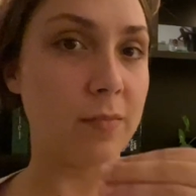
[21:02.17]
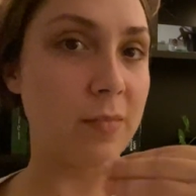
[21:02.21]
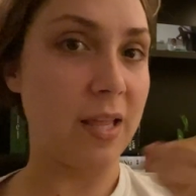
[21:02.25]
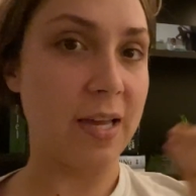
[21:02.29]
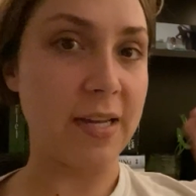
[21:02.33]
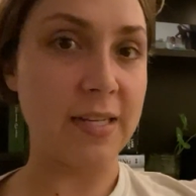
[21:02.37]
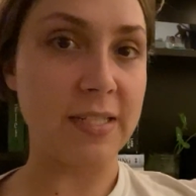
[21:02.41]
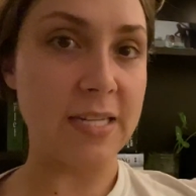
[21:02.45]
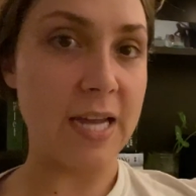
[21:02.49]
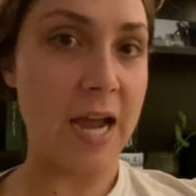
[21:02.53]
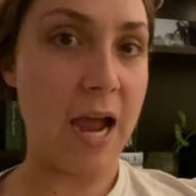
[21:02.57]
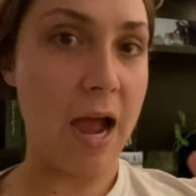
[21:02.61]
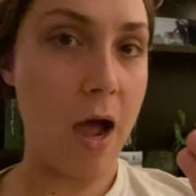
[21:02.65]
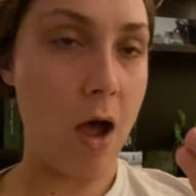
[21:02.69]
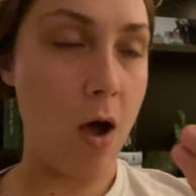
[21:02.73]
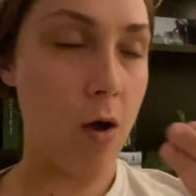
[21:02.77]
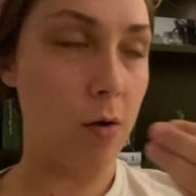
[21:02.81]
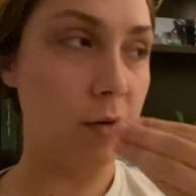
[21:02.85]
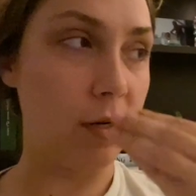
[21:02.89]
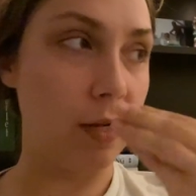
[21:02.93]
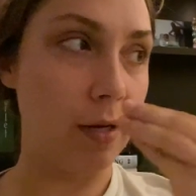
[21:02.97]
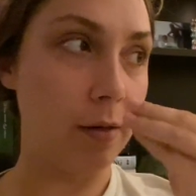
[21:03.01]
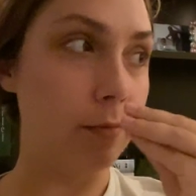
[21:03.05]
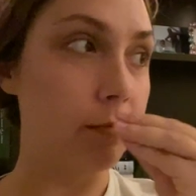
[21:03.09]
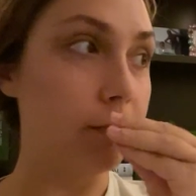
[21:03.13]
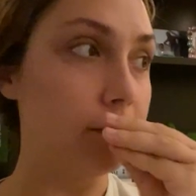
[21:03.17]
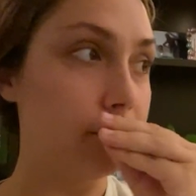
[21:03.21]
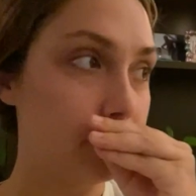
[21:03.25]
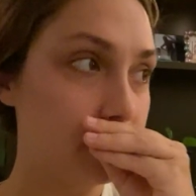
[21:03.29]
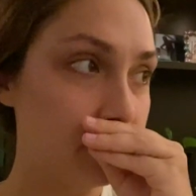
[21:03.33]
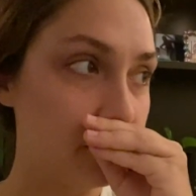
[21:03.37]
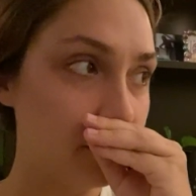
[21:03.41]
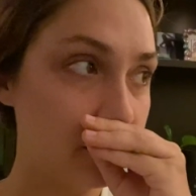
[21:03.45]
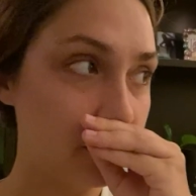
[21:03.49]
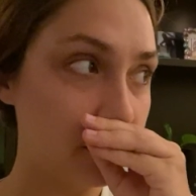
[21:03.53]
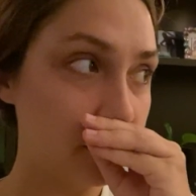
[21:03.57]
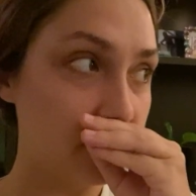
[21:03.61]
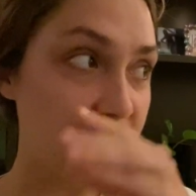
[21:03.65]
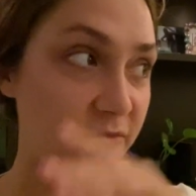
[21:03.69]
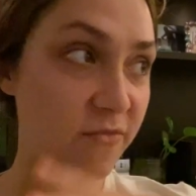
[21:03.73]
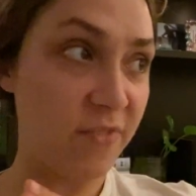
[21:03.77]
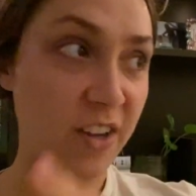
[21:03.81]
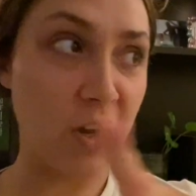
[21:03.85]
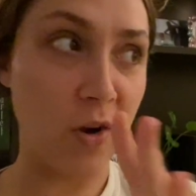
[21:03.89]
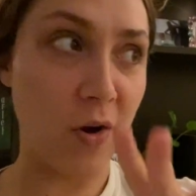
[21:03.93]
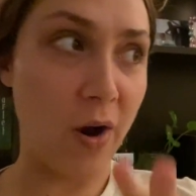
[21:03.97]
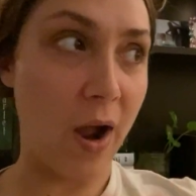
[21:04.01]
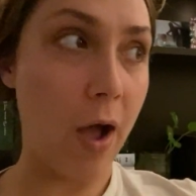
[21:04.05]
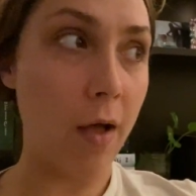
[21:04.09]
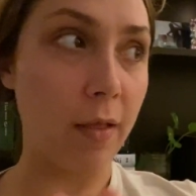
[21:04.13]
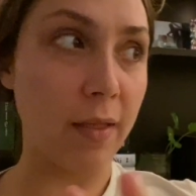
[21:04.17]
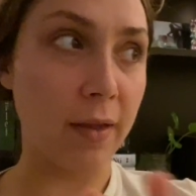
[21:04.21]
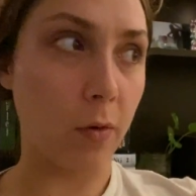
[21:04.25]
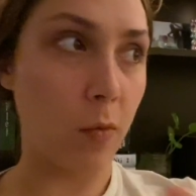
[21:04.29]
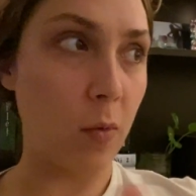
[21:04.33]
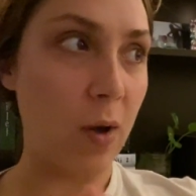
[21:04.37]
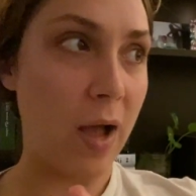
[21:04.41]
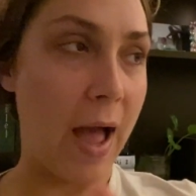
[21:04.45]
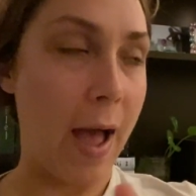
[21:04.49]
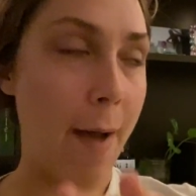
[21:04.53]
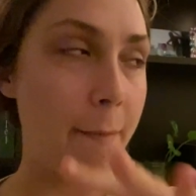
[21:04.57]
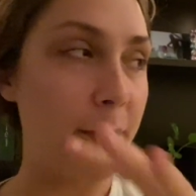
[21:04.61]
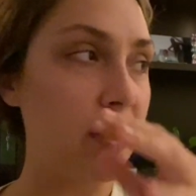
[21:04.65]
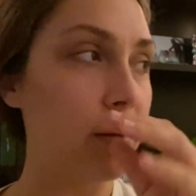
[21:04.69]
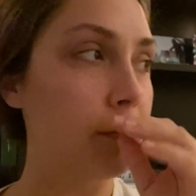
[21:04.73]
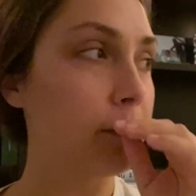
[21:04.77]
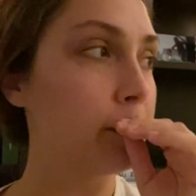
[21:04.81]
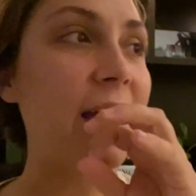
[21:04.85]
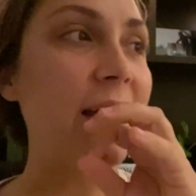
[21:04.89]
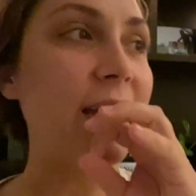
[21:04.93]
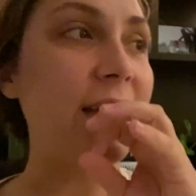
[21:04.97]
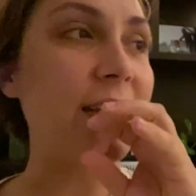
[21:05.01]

like town and figure out like what happened.